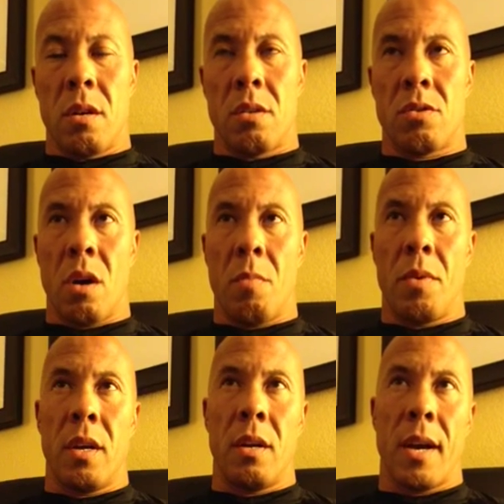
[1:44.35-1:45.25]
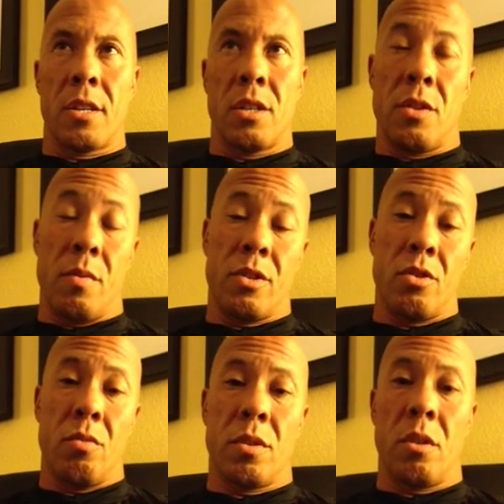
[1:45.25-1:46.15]
So I'll put in actually 3
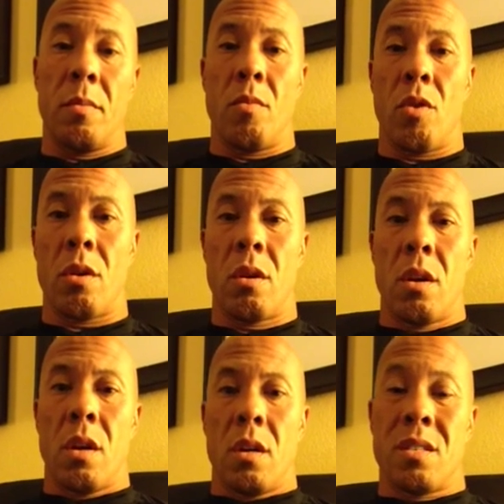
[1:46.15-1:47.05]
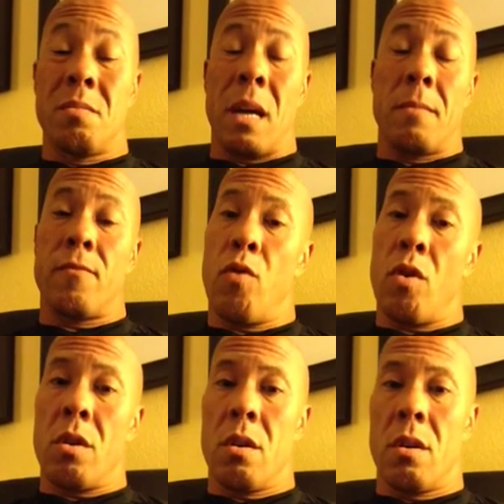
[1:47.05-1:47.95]
scoops, a little bit more, sometimes 4,